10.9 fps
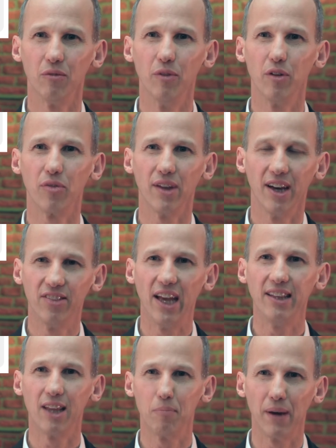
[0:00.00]
with
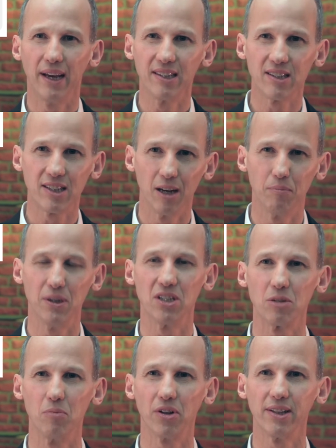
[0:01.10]
data-based business
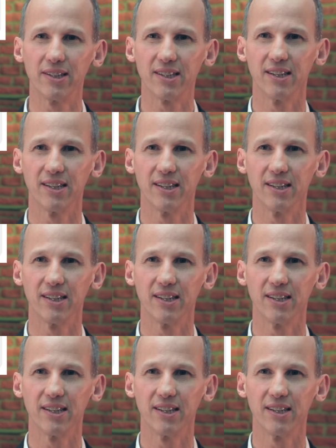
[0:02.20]
models.